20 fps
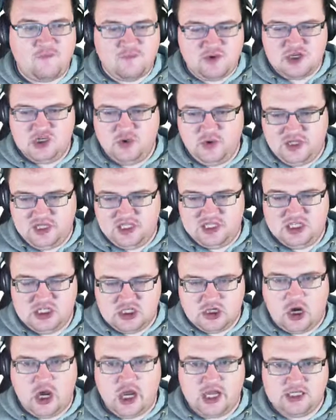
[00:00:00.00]
been doing this
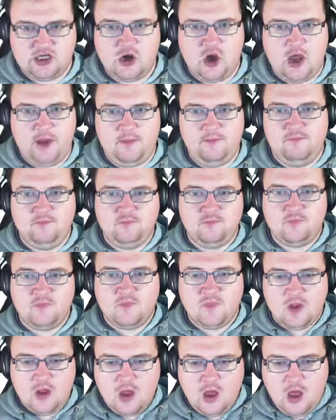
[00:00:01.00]
entire time.
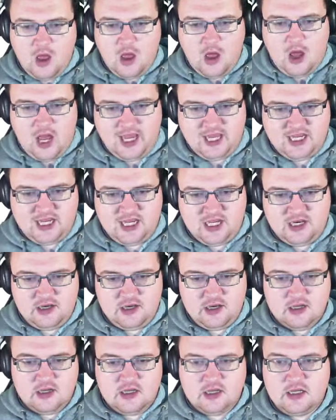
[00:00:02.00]
I
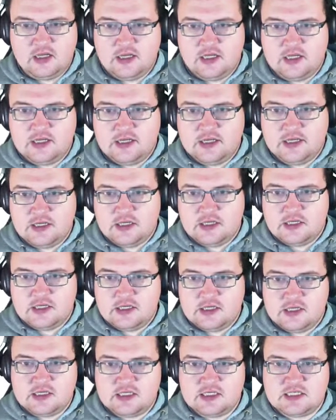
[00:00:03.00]
can
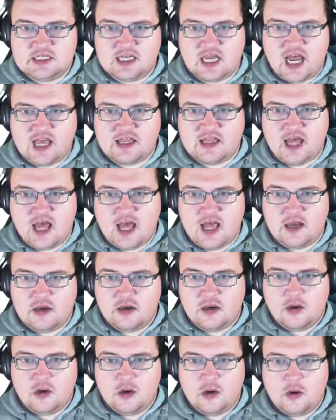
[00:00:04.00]
take that,
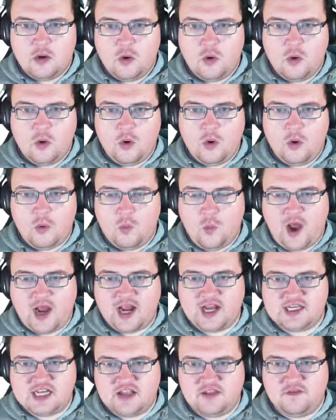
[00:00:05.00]
whack
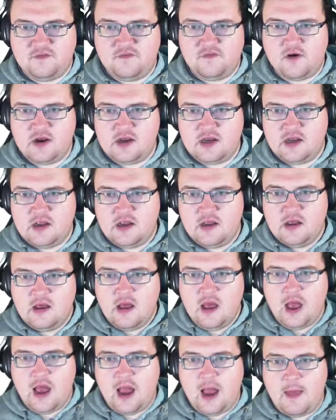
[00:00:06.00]
it down the front,
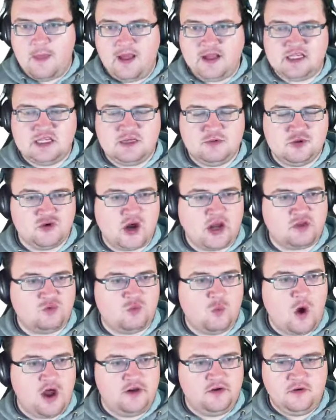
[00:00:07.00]
and then subtract
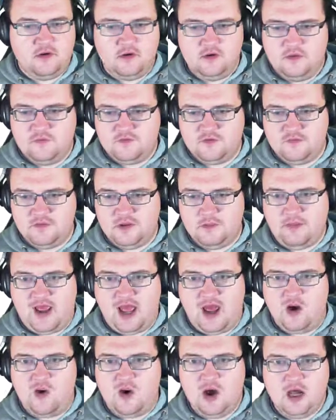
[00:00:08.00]
1 from the
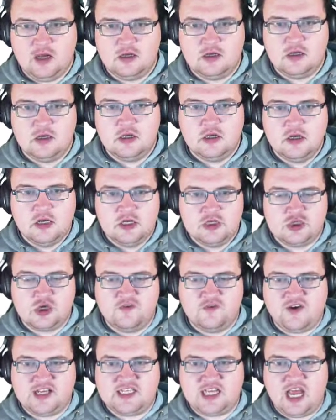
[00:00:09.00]
power. So
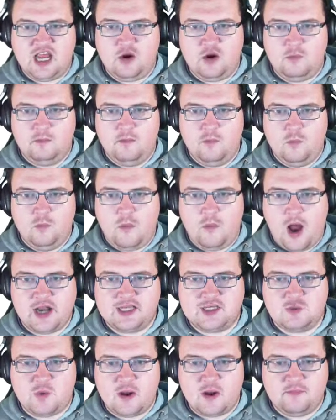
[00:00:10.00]
if I take
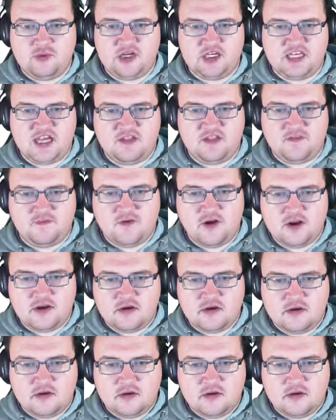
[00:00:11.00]
-1, put it down the front,